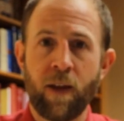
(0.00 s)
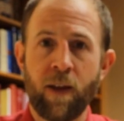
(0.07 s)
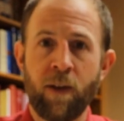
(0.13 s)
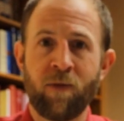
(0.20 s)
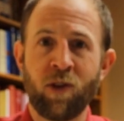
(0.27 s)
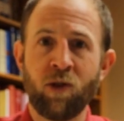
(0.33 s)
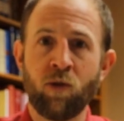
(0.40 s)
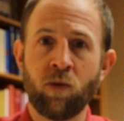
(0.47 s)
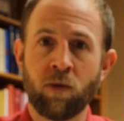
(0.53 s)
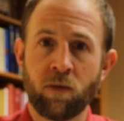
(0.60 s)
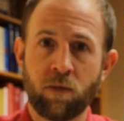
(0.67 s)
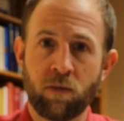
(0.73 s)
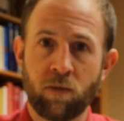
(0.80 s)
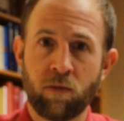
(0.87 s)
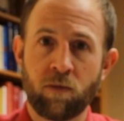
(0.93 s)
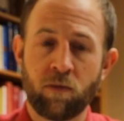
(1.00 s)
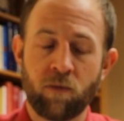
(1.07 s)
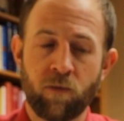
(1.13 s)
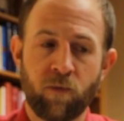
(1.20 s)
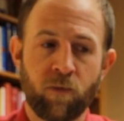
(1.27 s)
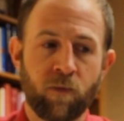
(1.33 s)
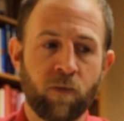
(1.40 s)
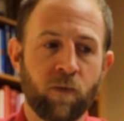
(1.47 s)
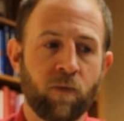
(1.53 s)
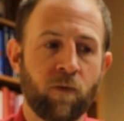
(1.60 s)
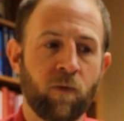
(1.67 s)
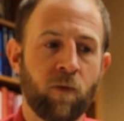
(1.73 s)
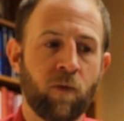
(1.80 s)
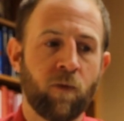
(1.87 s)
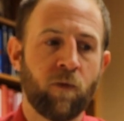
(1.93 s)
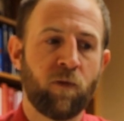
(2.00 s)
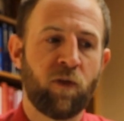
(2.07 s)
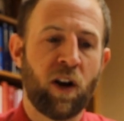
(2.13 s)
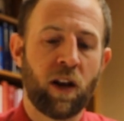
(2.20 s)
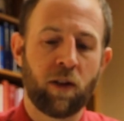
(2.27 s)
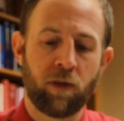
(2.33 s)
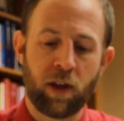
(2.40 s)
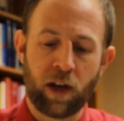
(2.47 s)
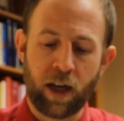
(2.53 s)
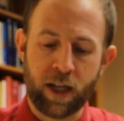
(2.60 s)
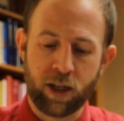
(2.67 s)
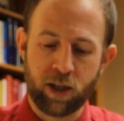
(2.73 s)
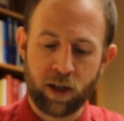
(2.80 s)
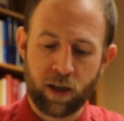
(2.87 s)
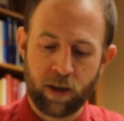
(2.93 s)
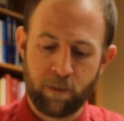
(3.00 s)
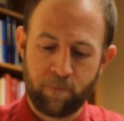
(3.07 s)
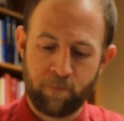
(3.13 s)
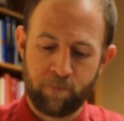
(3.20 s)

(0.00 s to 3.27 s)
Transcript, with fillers: if you follow the logic,